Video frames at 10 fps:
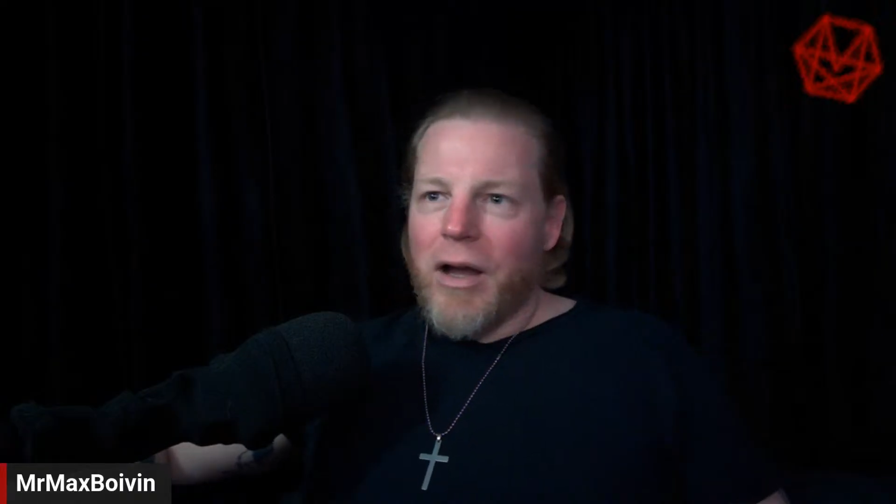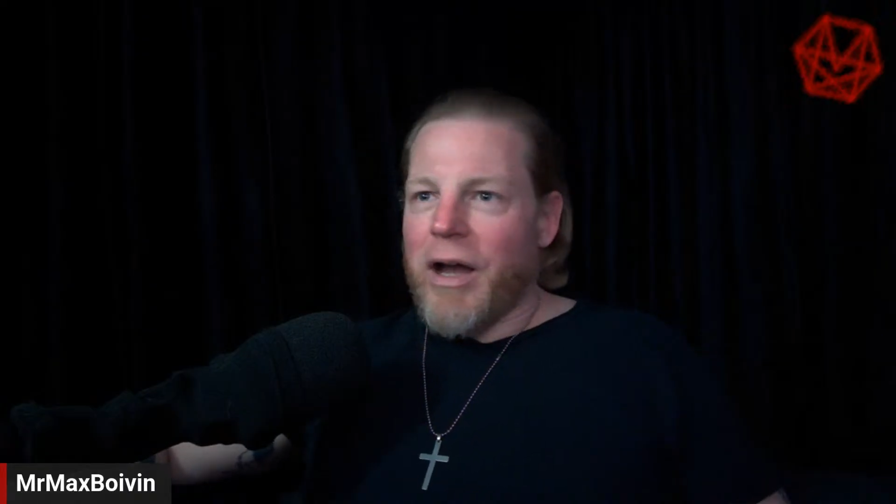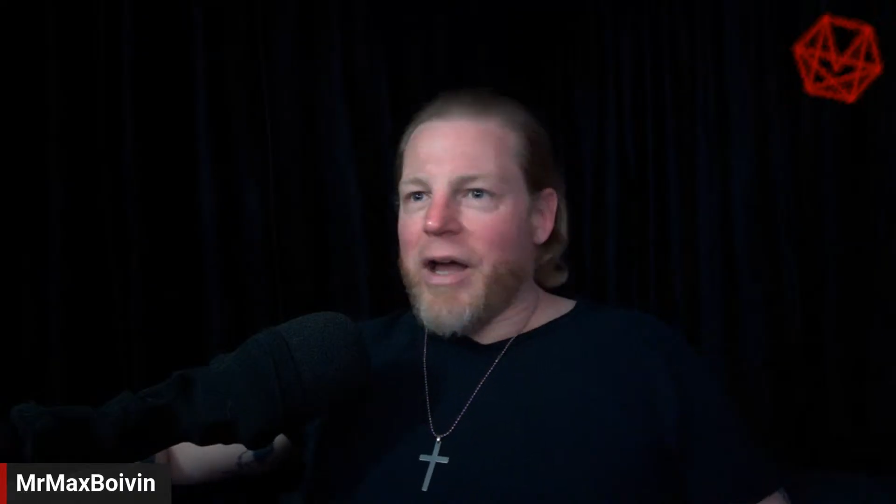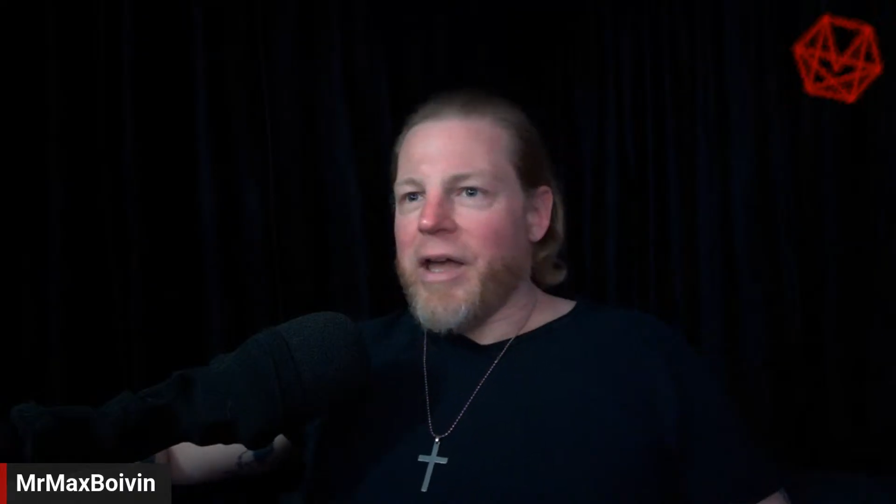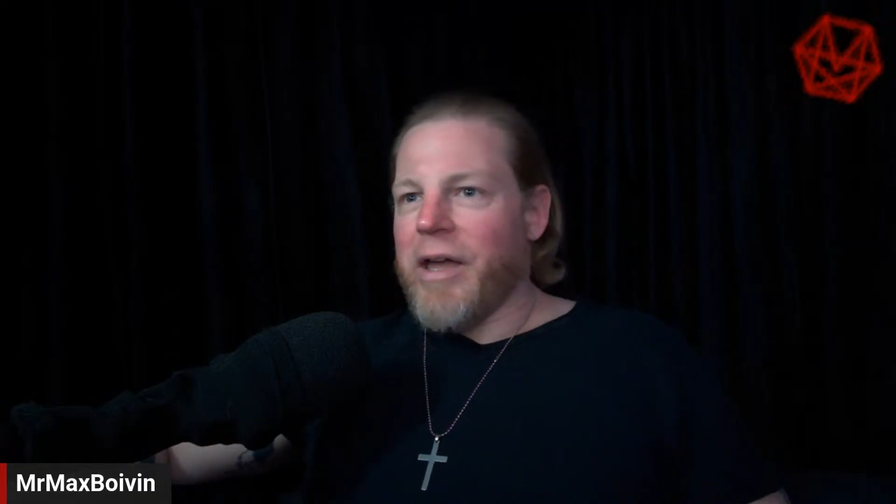
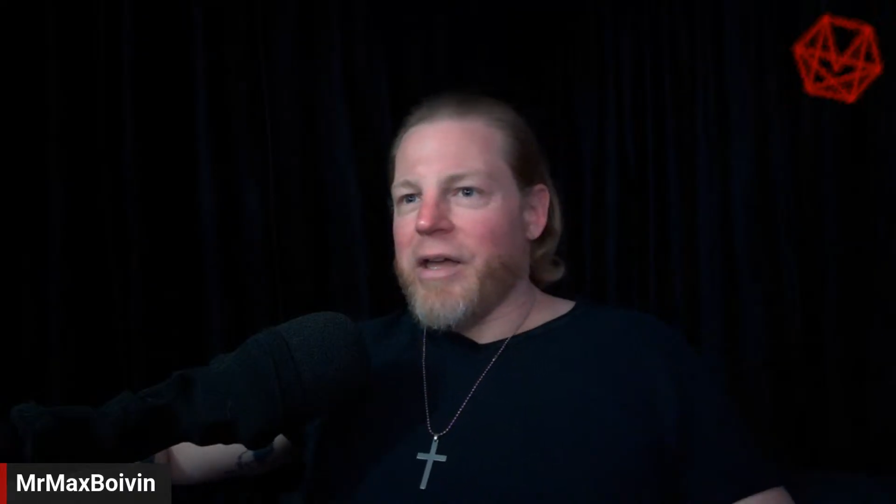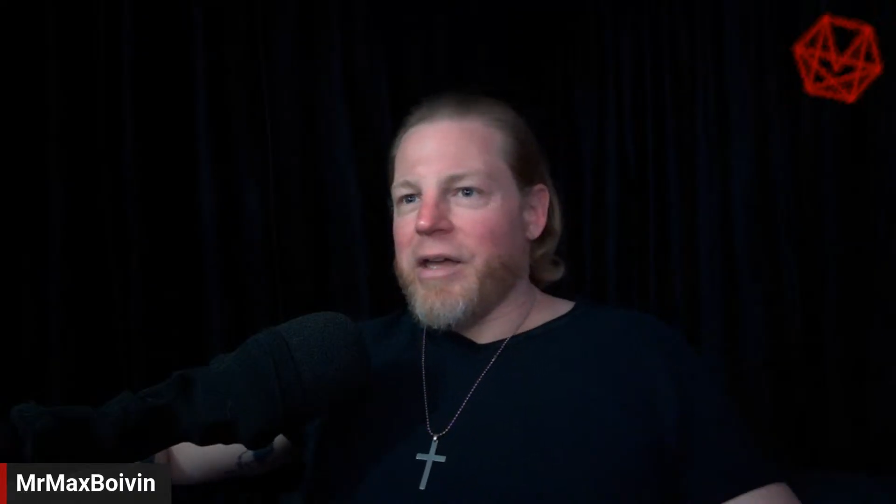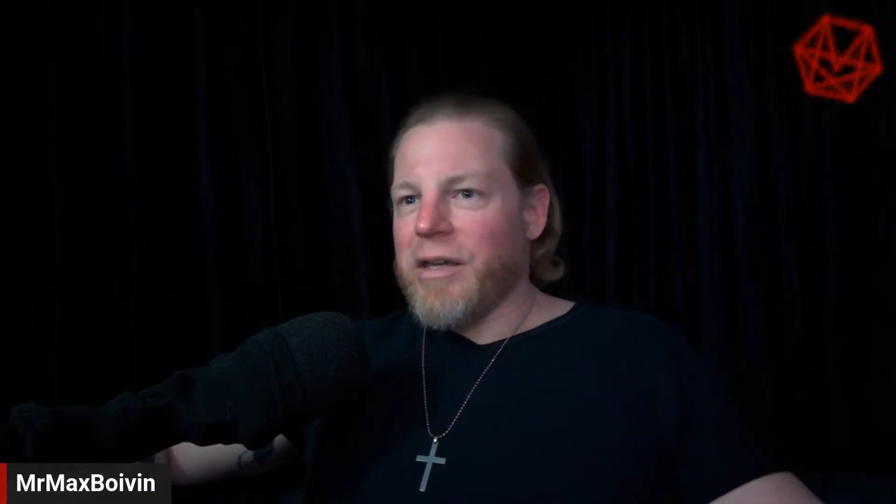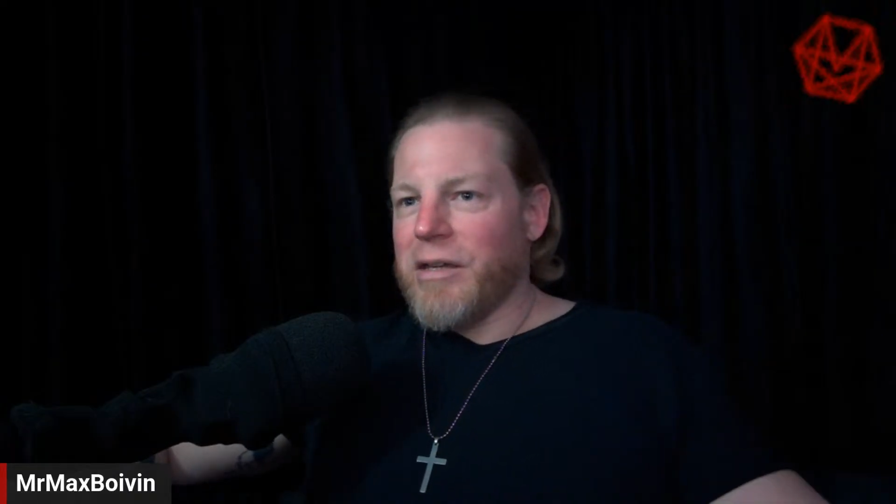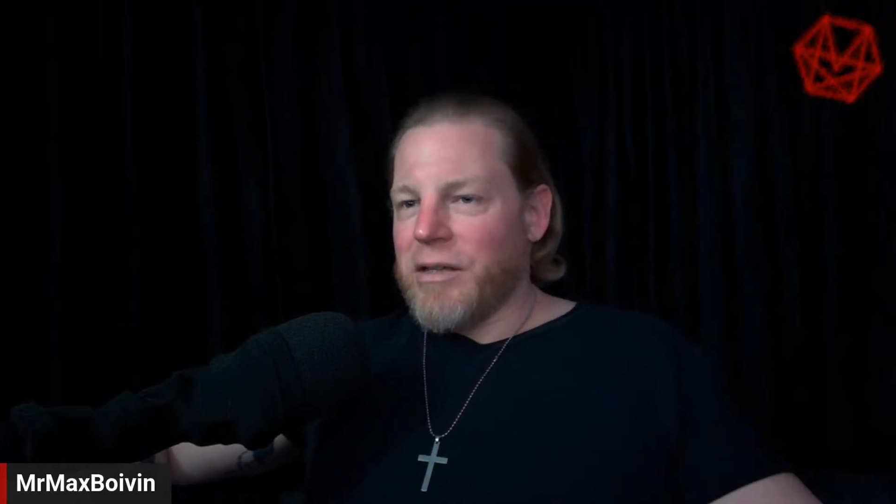
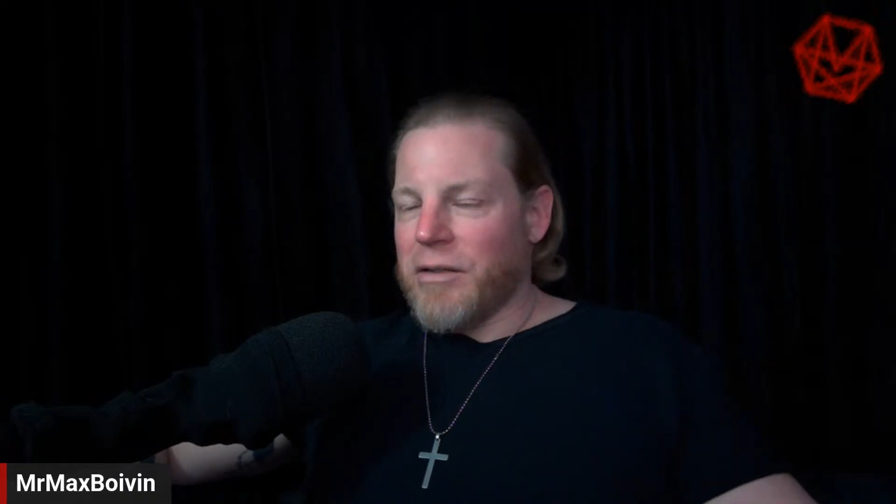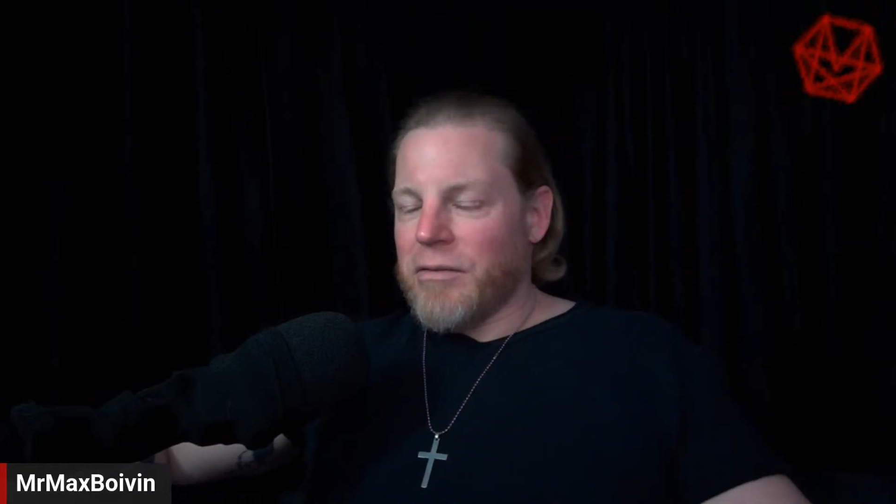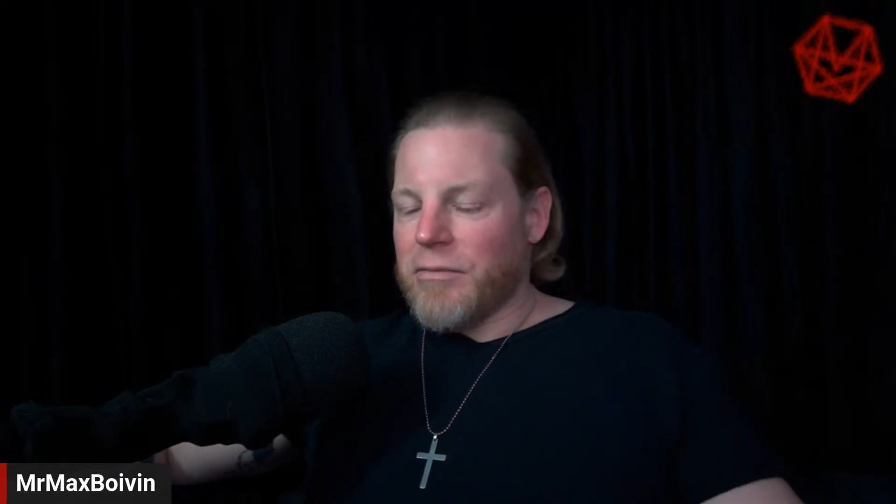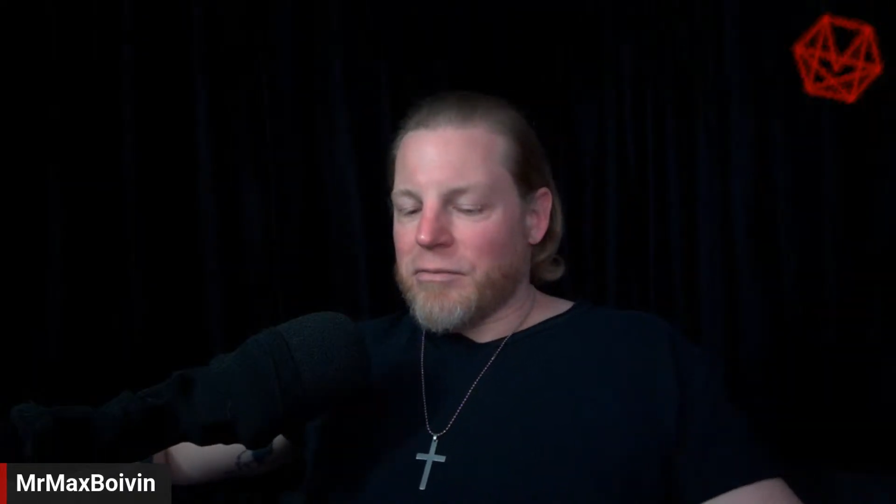I